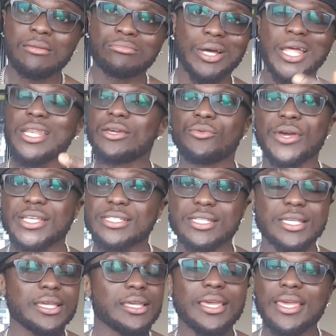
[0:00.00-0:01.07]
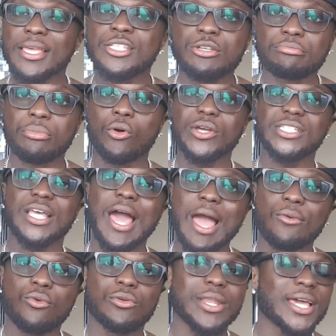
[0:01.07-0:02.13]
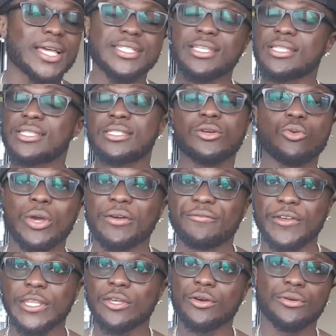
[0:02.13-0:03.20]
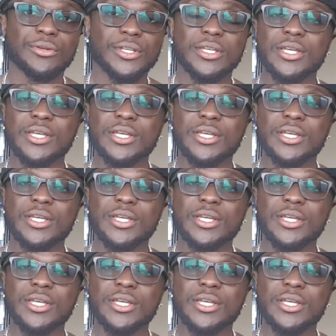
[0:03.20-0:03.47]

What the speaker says: But anyways, it's your boy Tyrone. Like I said, this is a quick video.